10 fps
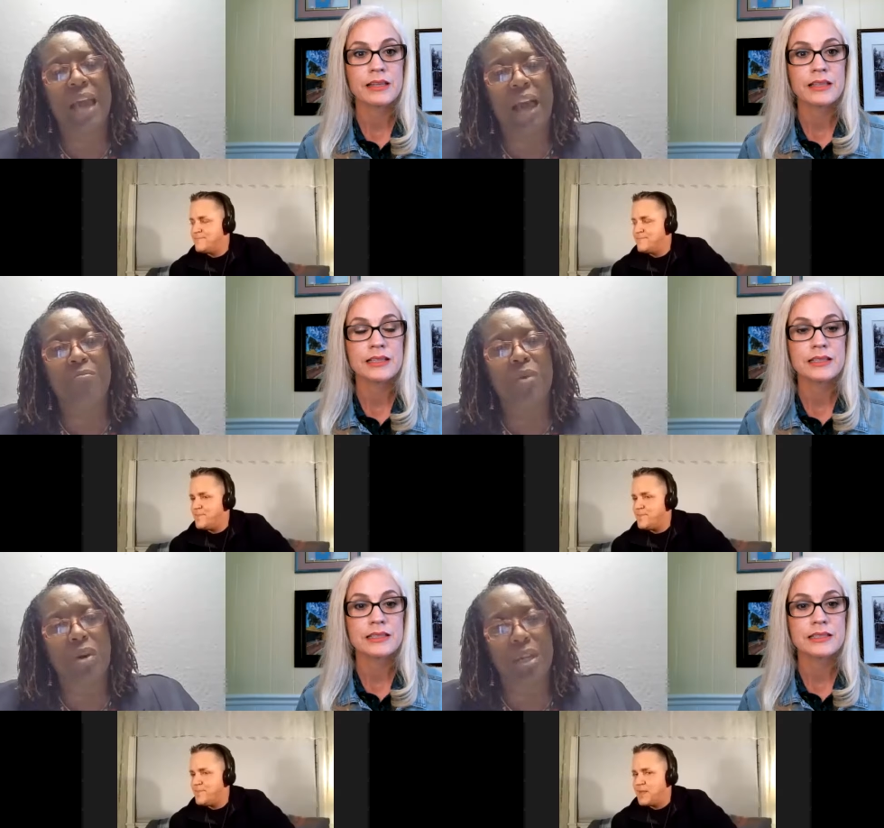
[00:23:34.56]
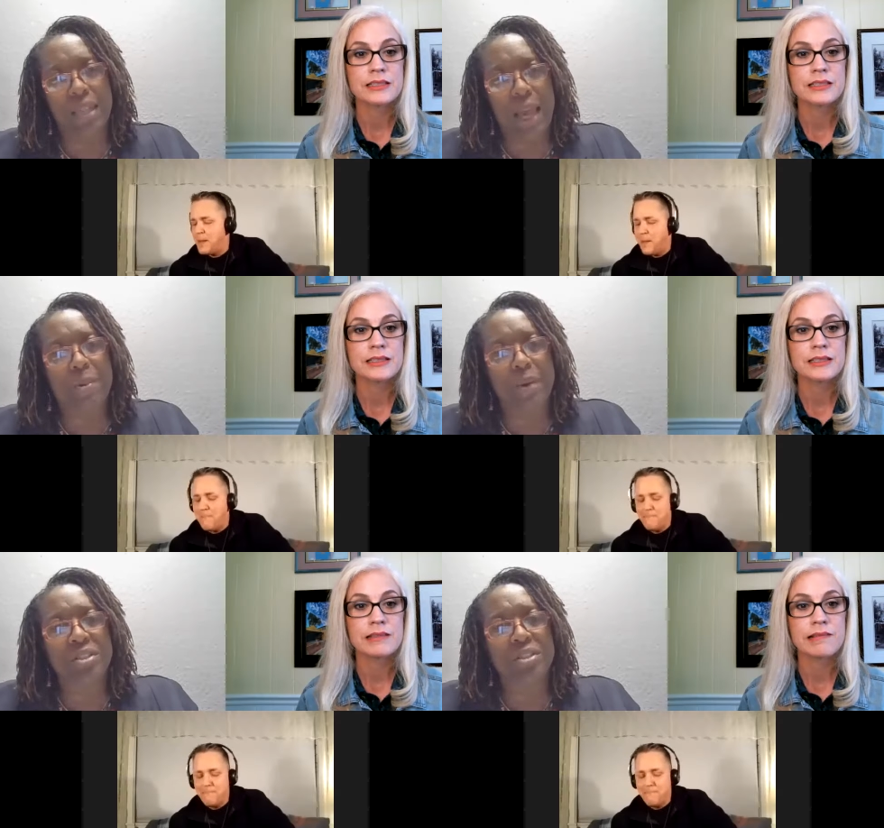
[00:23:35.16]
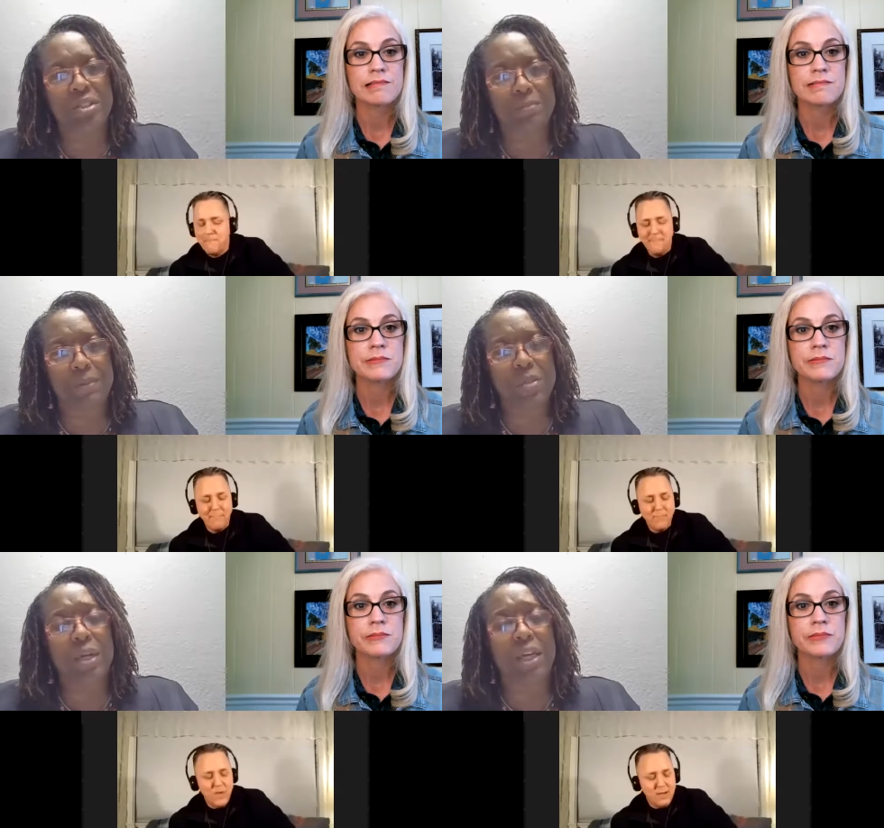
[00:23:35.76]
Speaker 1: to have more collaborations
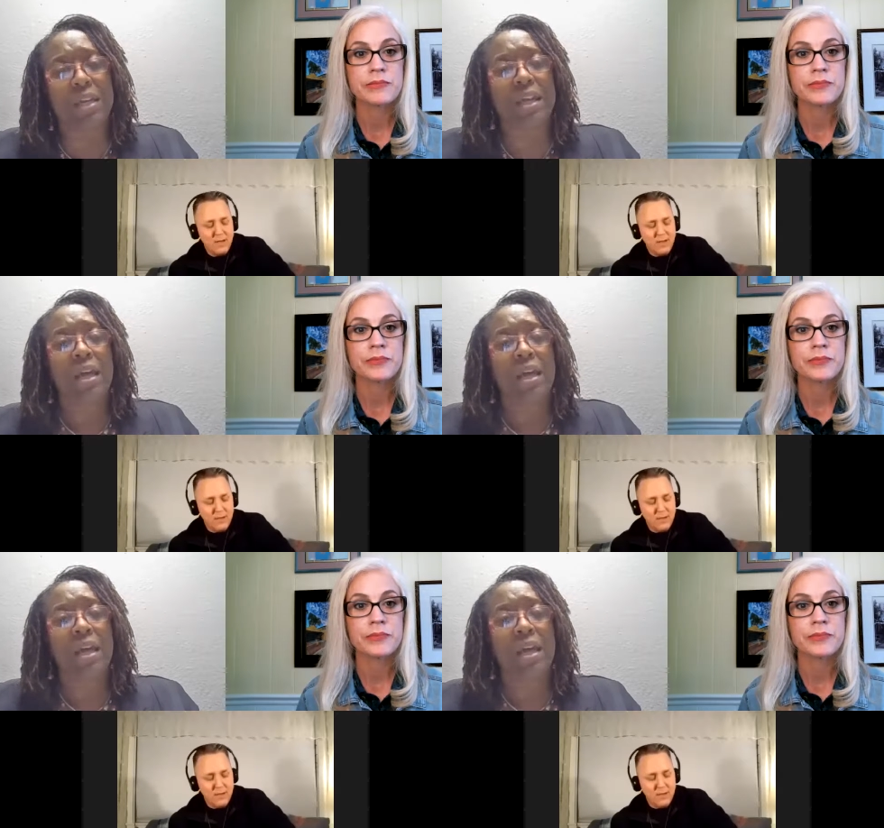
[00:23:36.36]
between